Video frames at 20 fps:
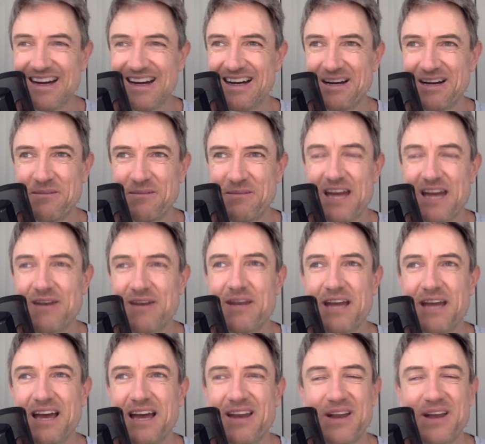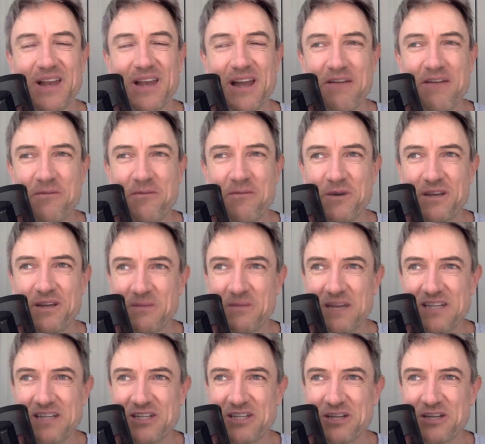And I love what you
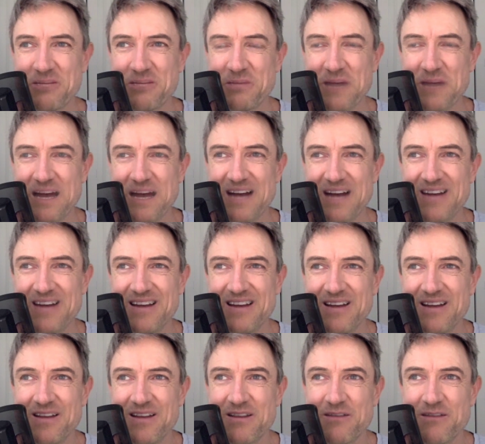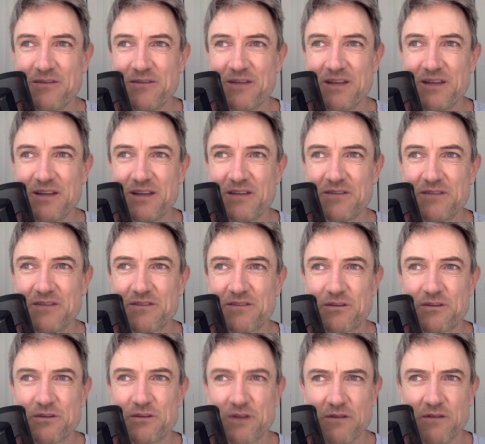mentioned about the feeling of
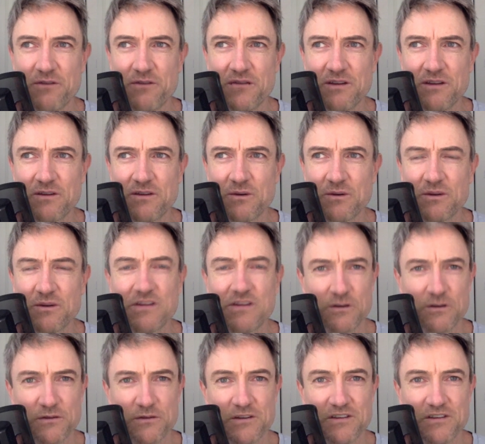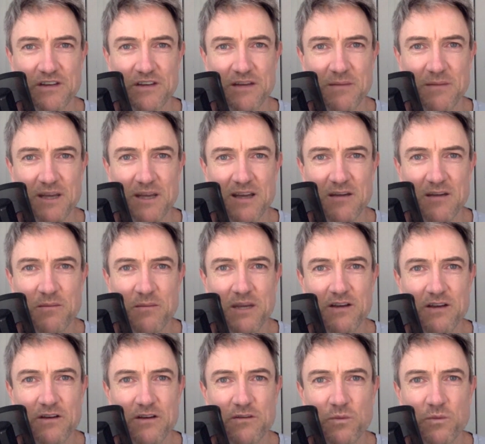self-confidence or the self-esteem,
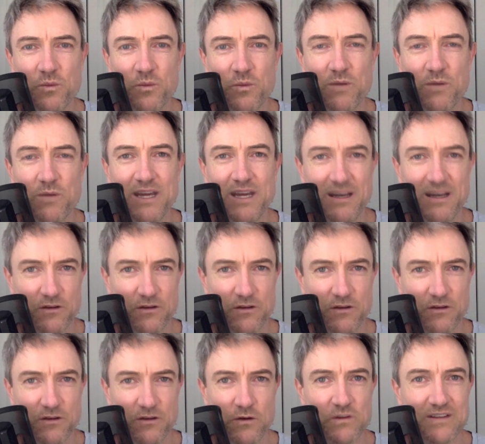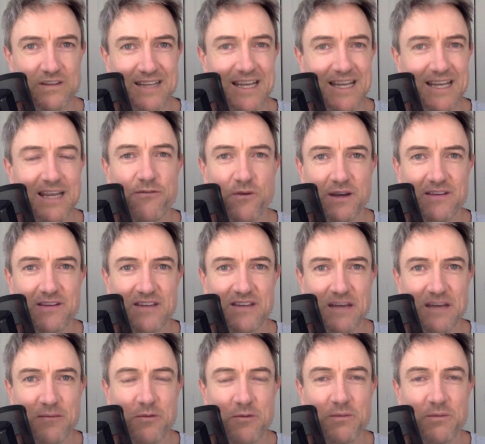because when we get too skinny, for
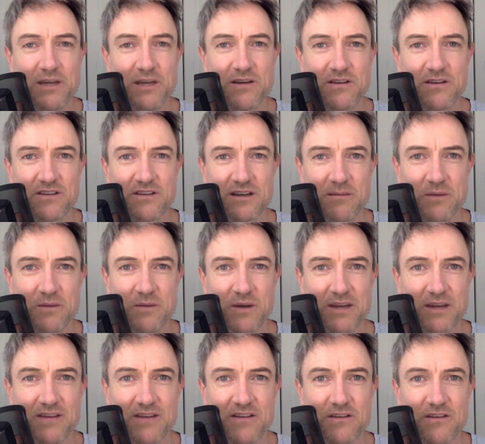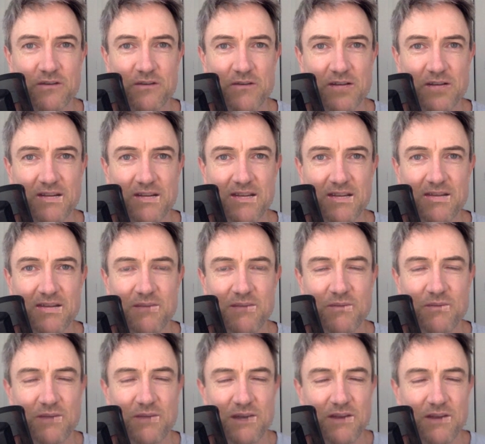example, because our bodies are struggling
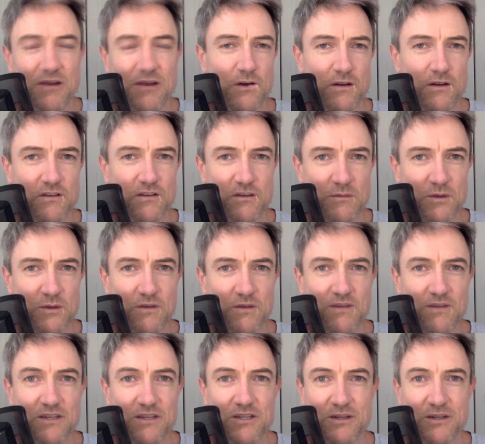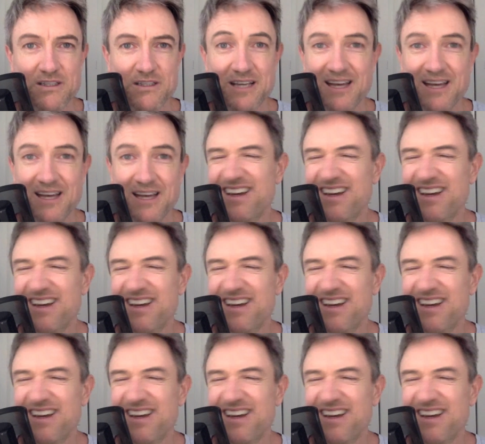and it hurts to move the joints,